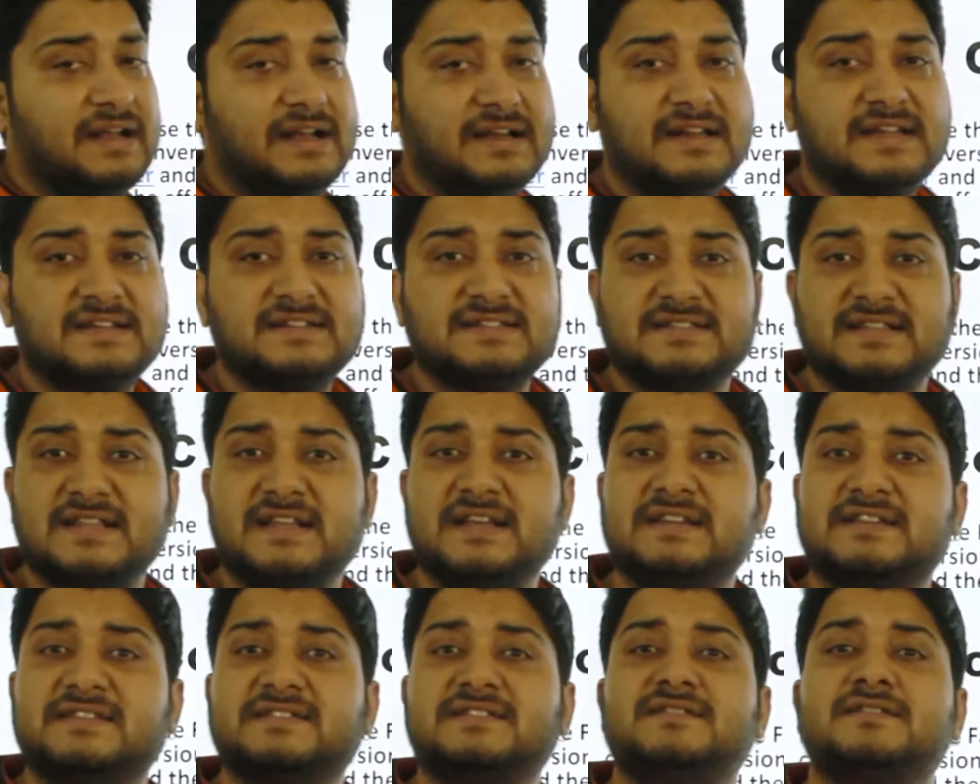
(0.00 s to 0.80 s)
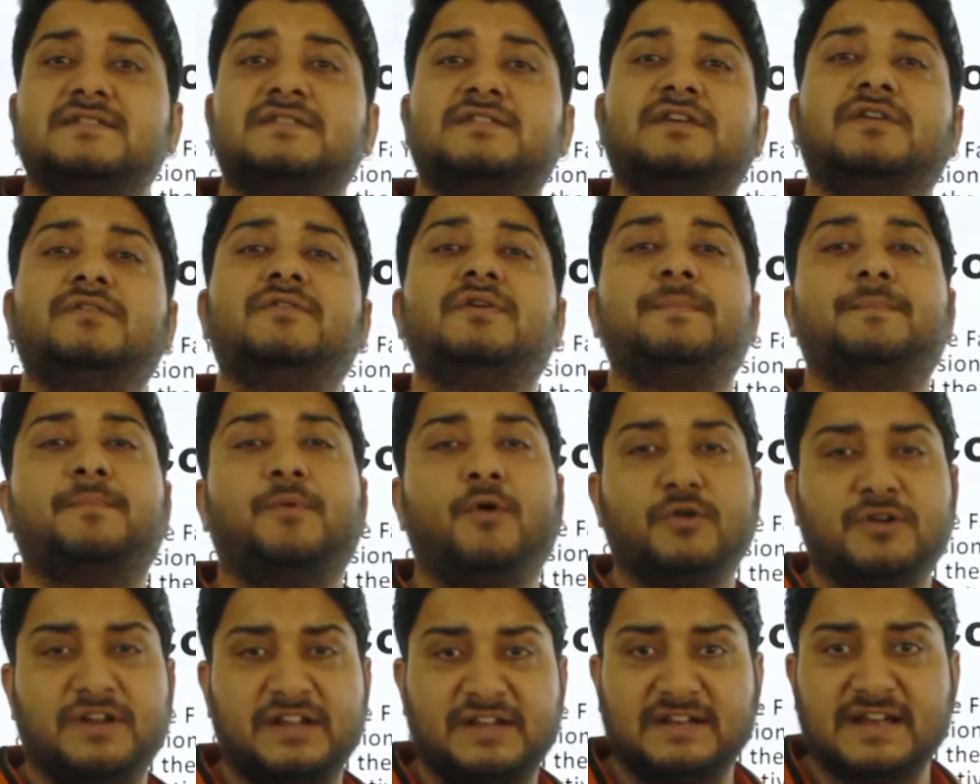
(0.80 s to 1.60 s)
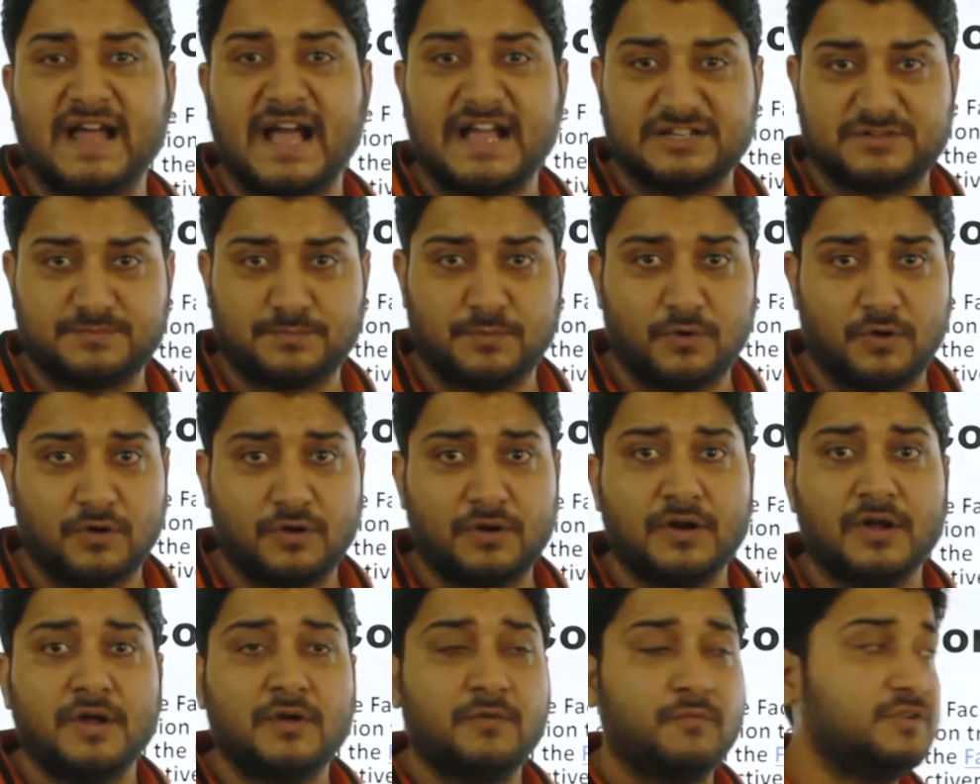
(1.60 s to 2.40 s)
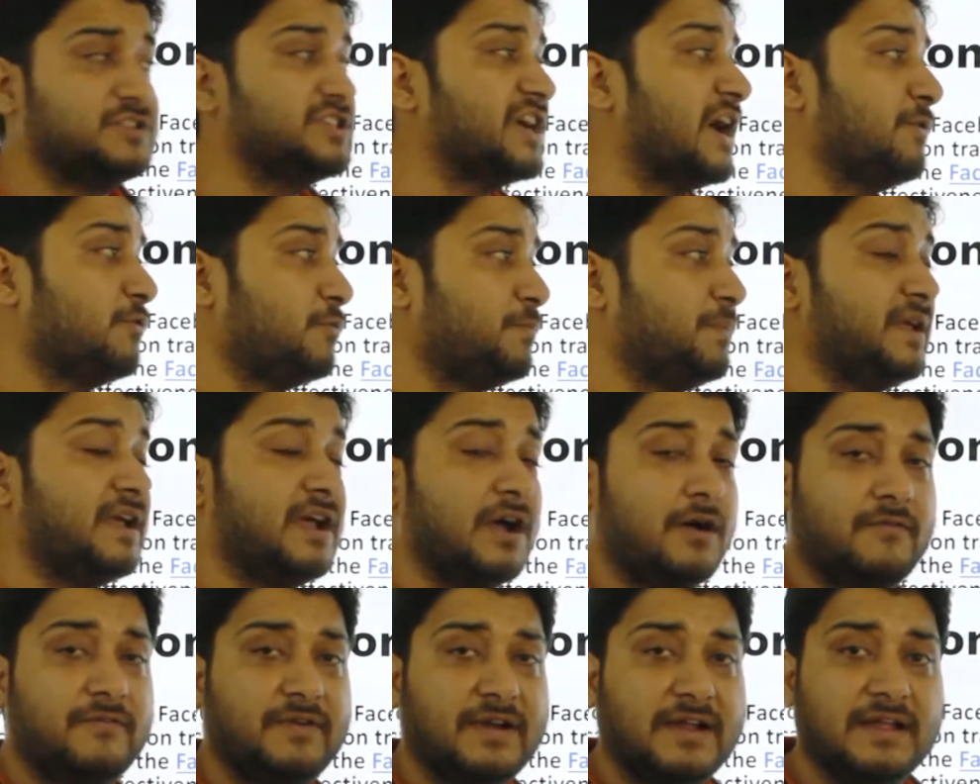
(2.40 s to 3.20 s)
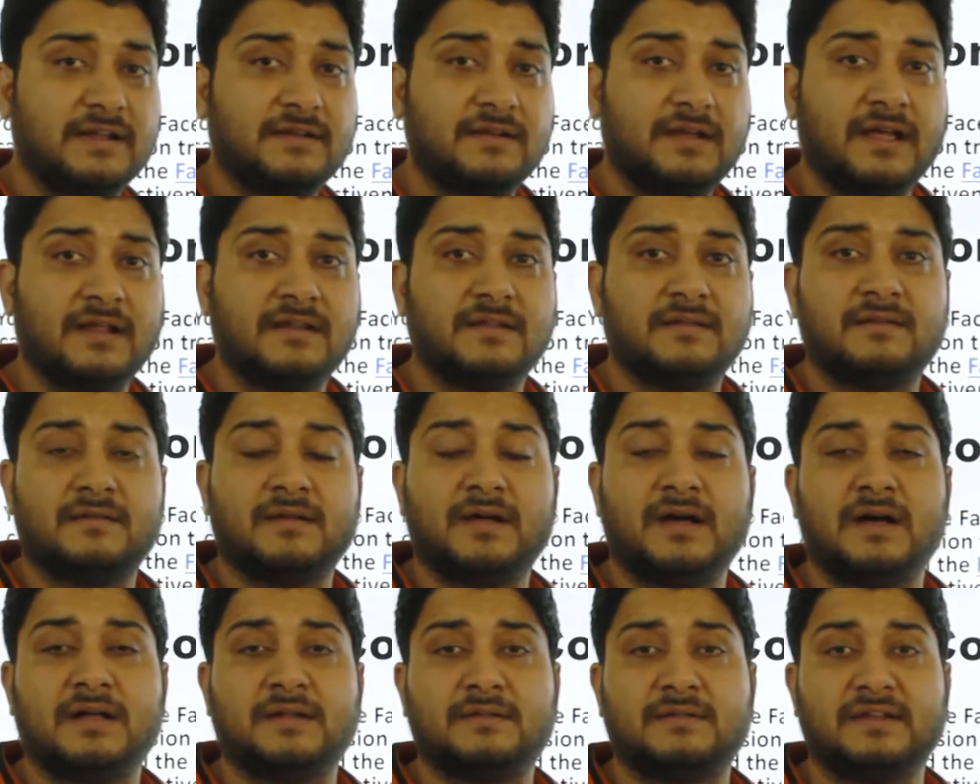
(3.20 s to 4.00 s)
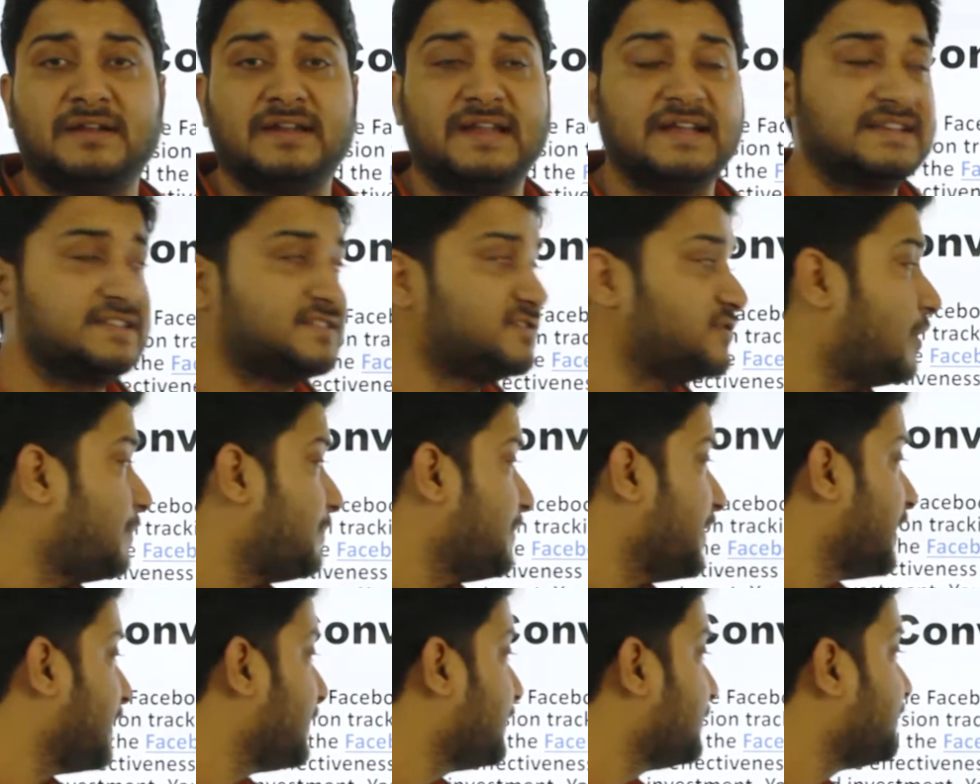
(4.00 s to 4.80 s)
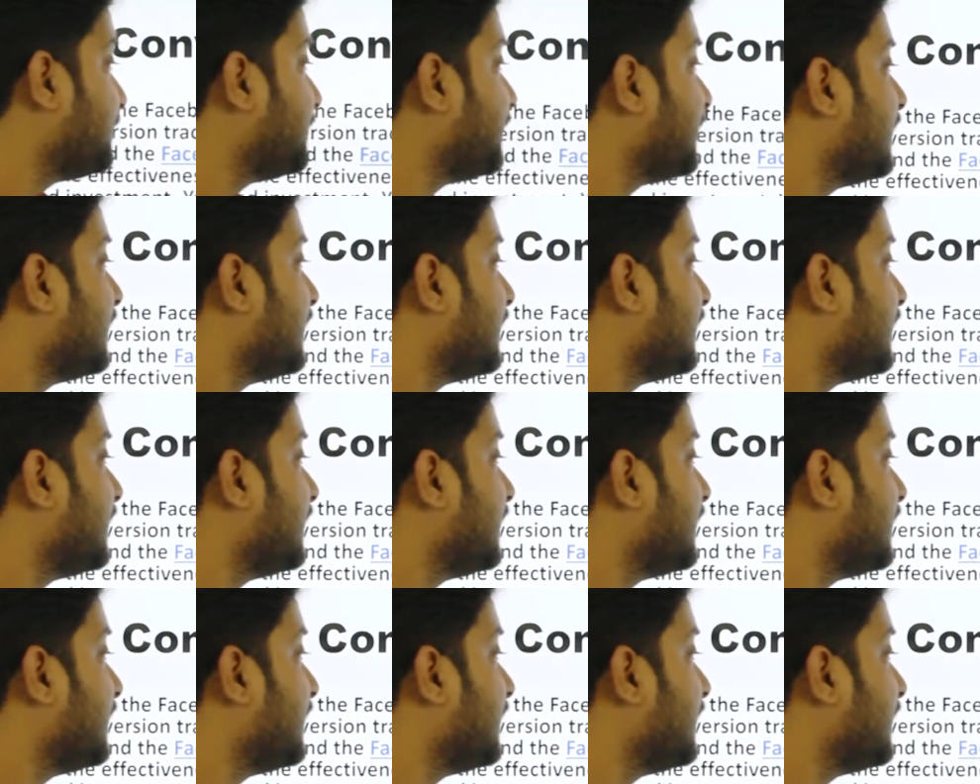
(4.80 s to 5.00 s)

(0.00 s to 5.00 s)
Analytics is the reporting dashboard, which I will be covering in the next topic,